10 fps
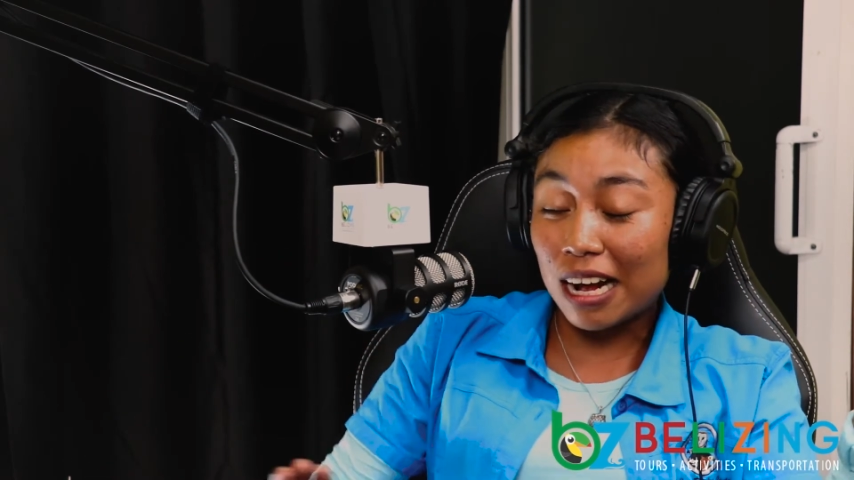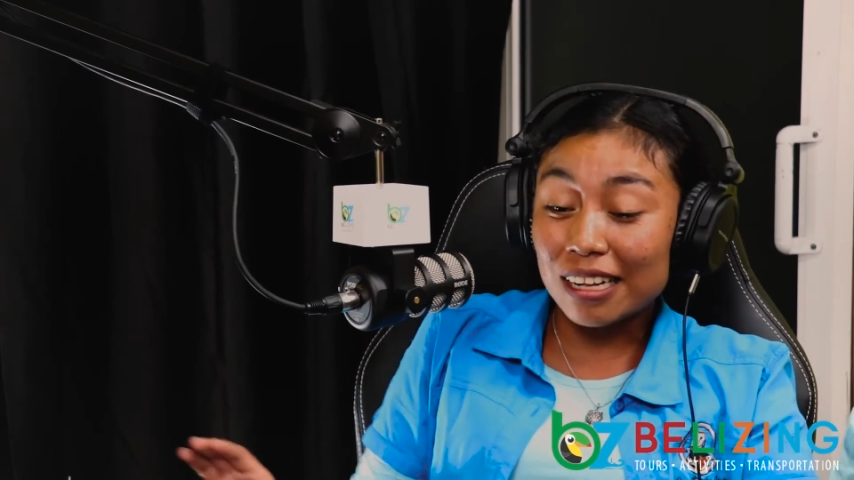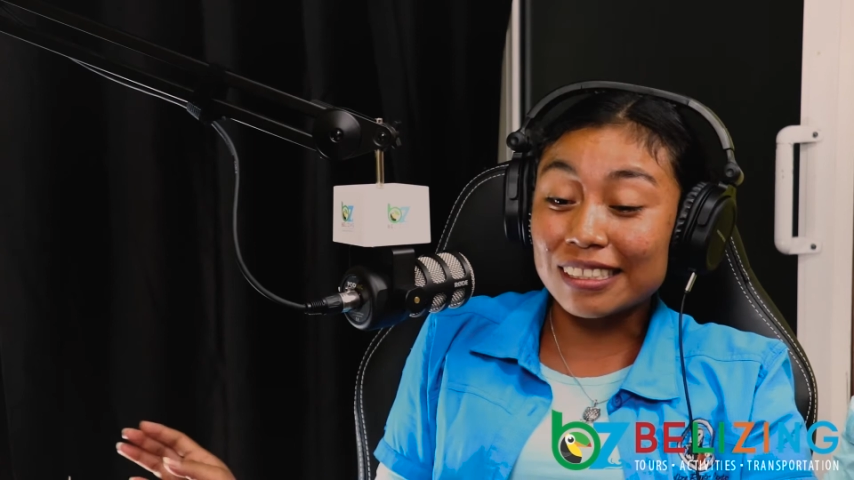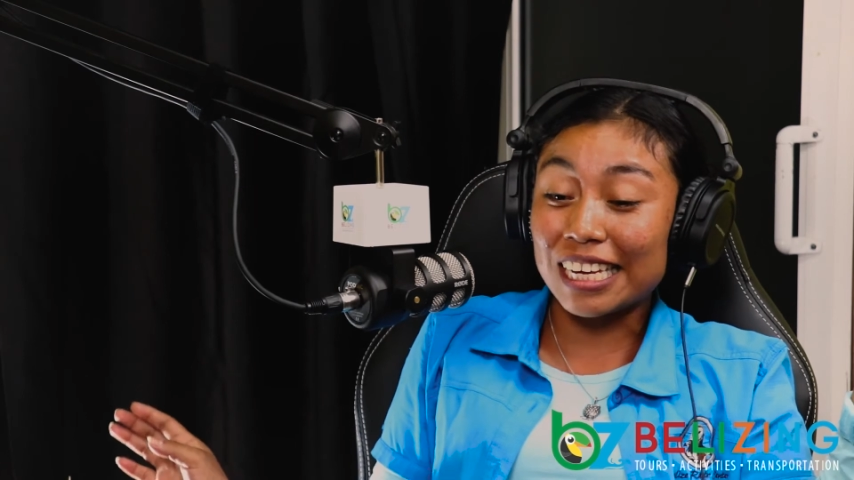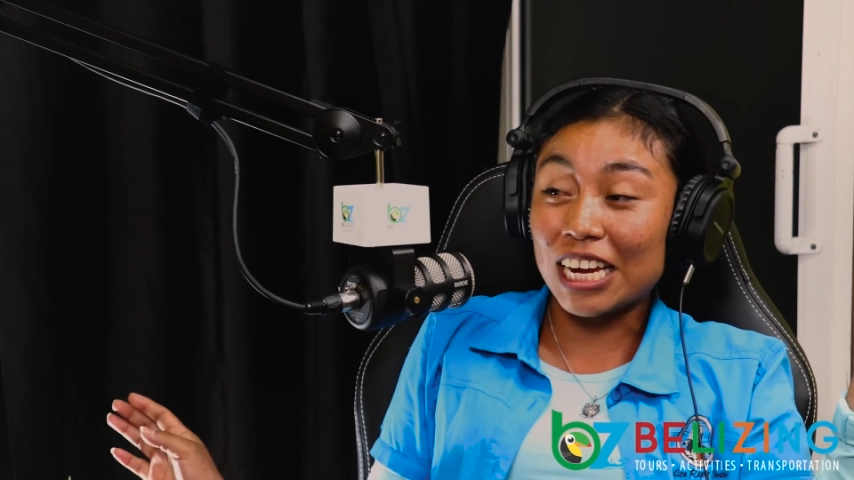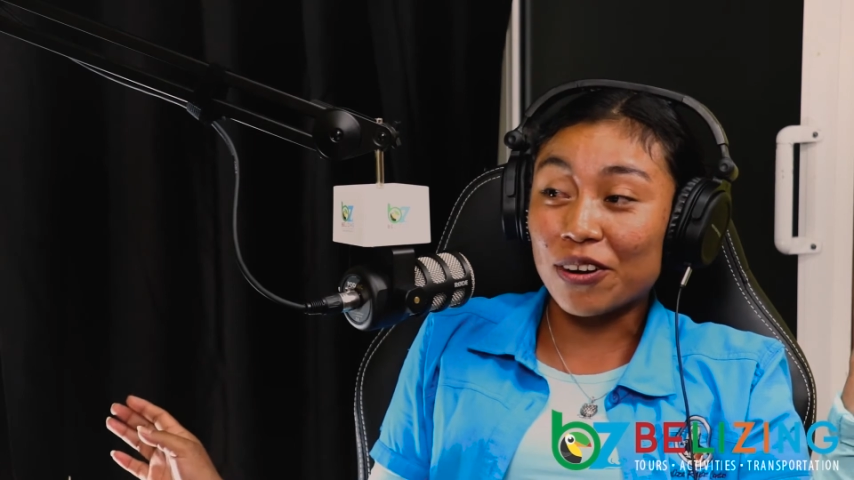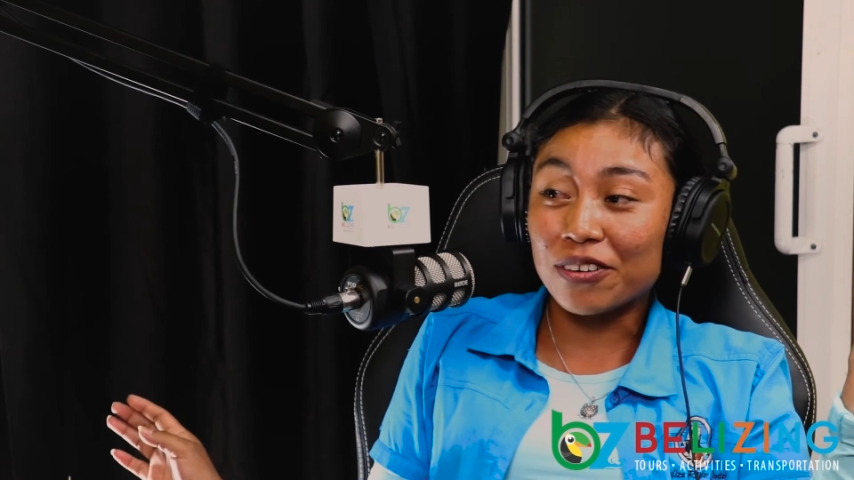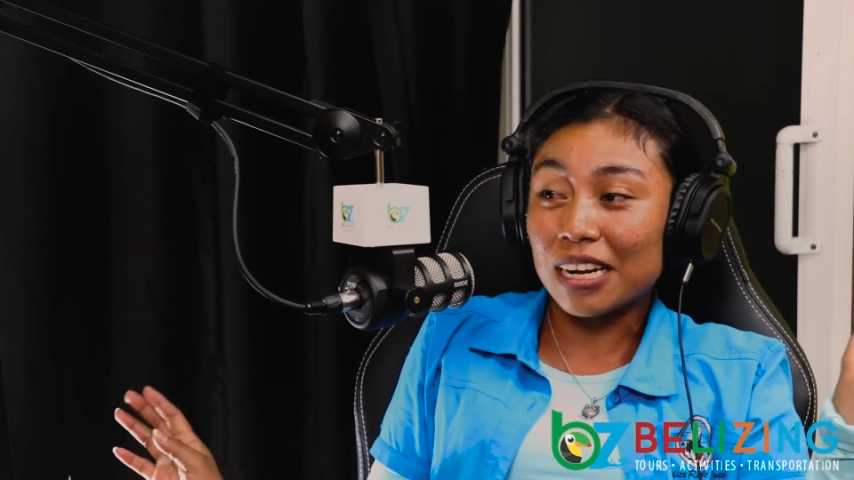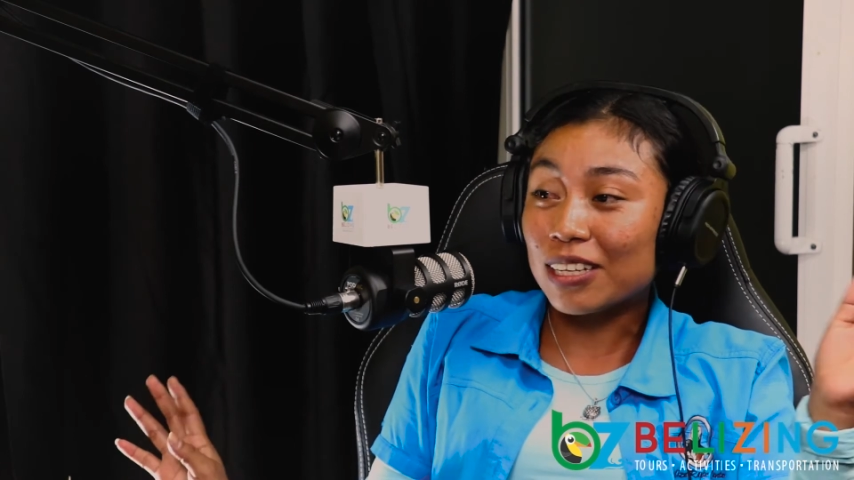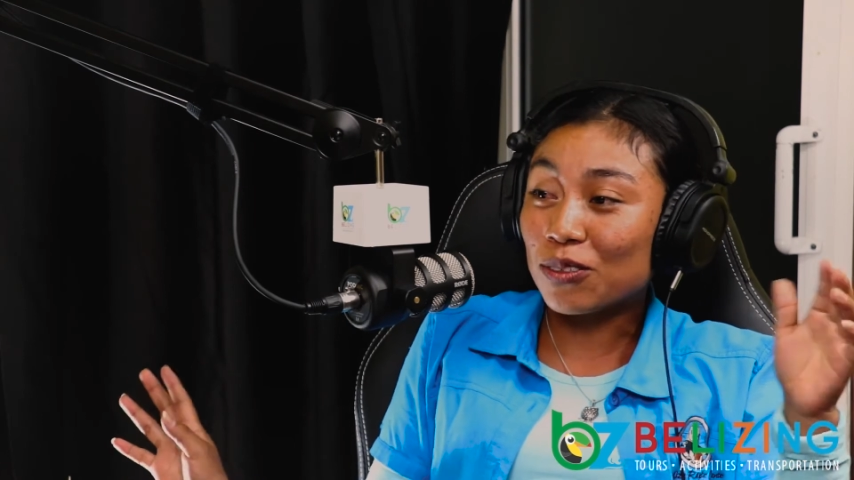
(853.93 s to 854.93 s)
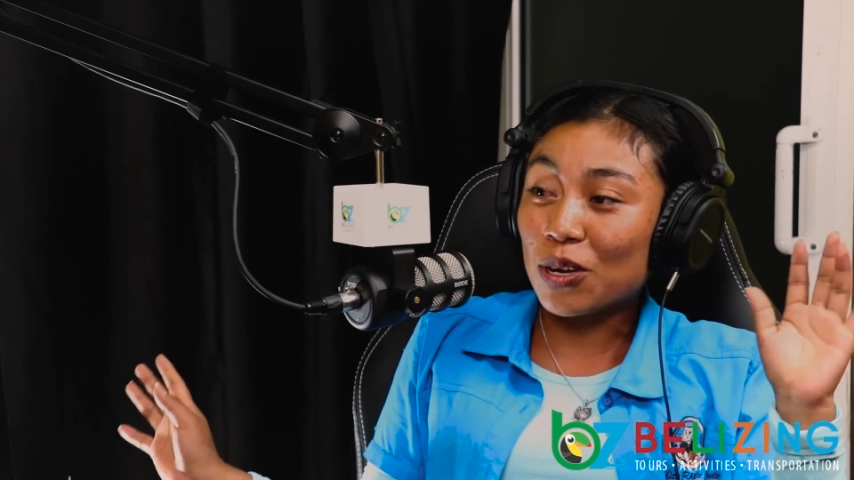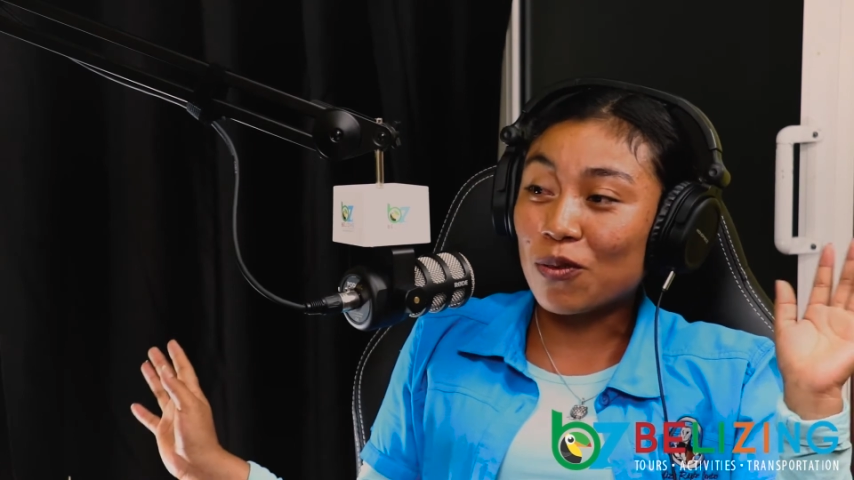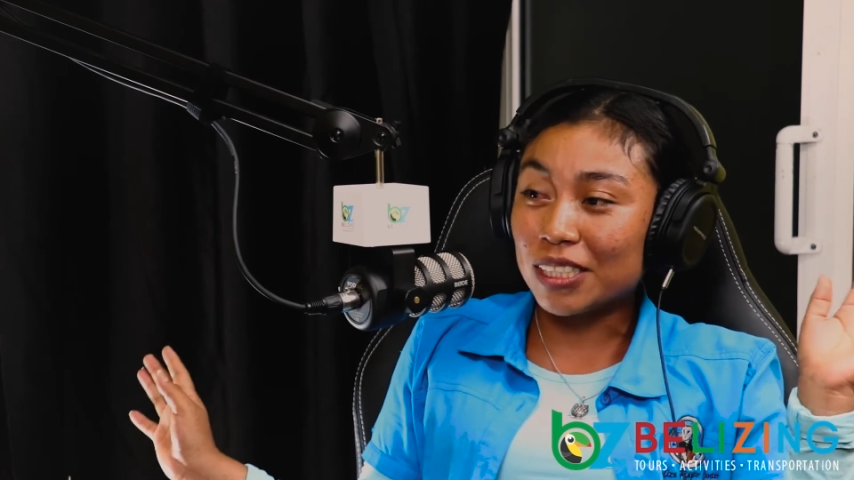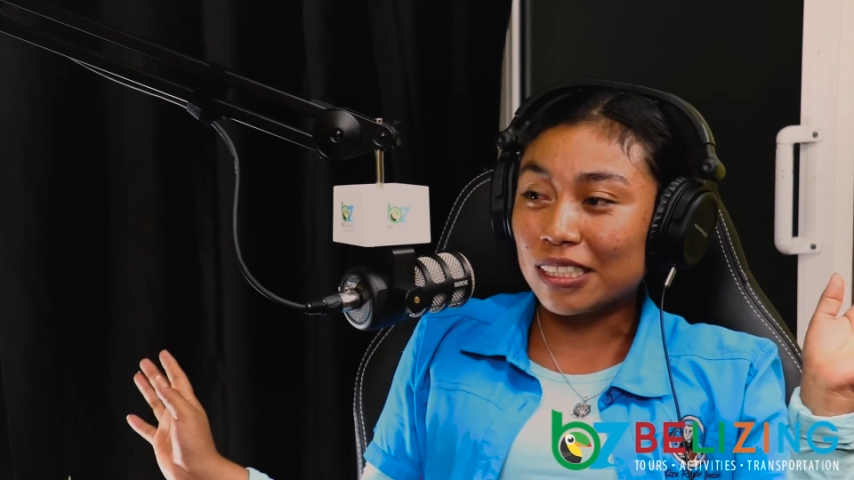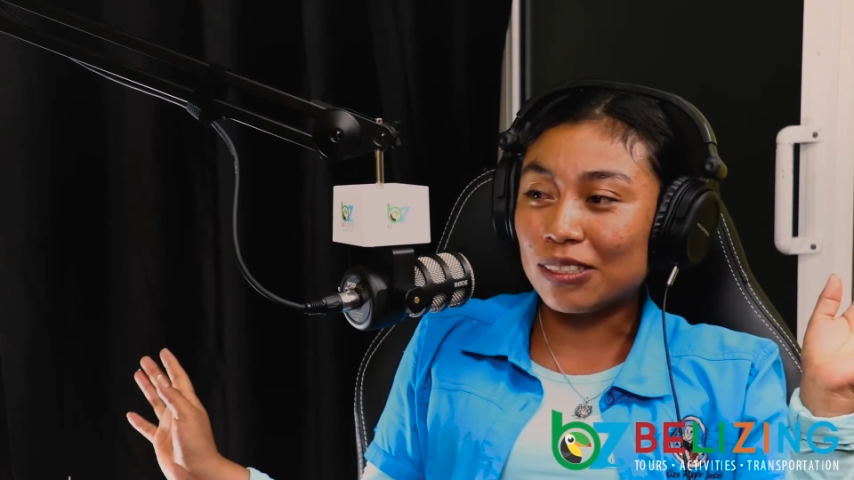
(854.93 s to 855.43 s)
all scared, not knowing
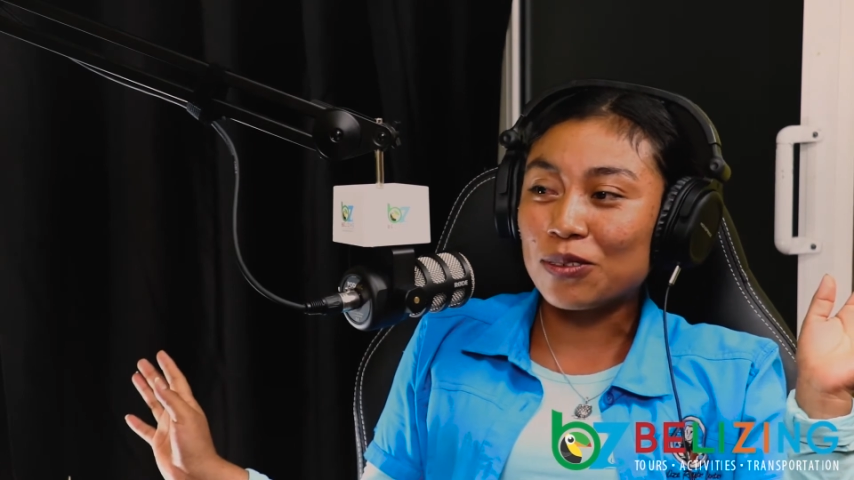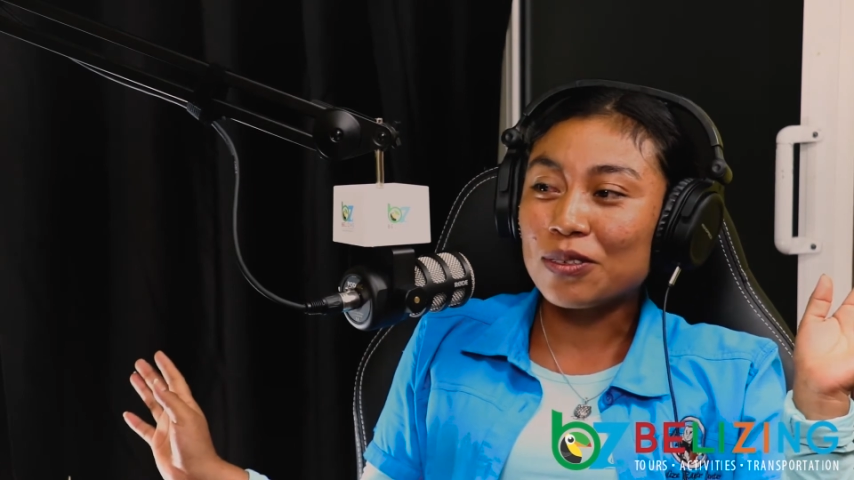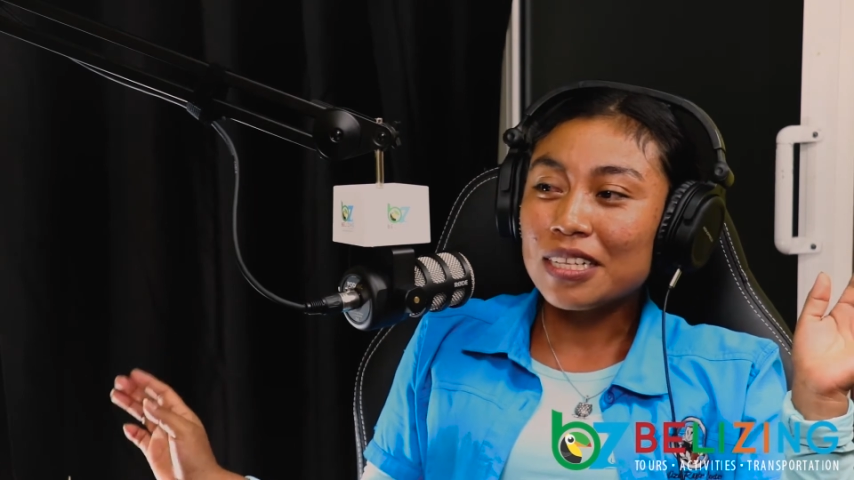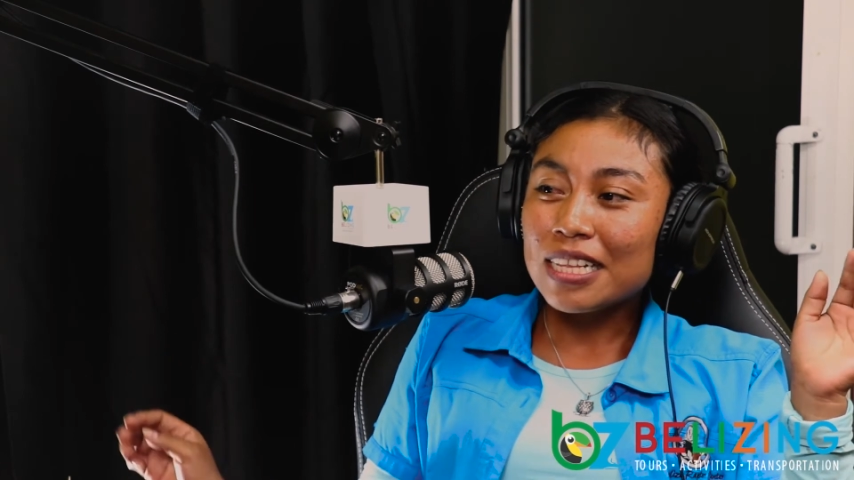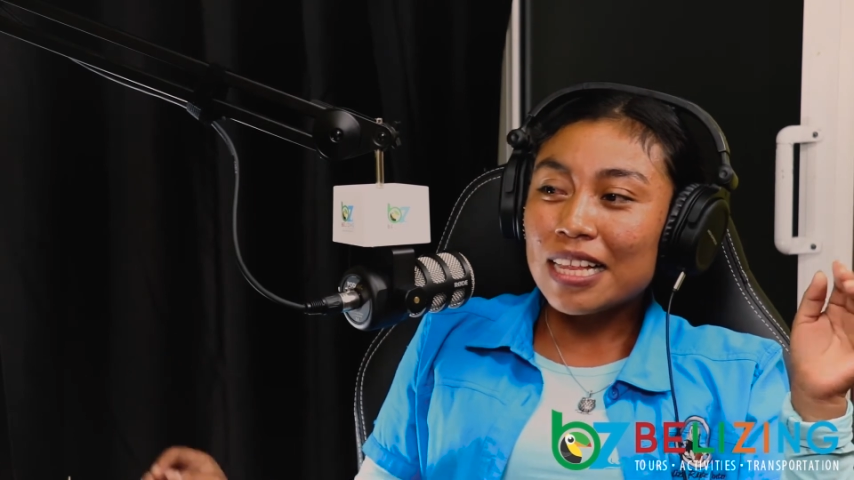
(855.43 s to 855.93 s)
what to do.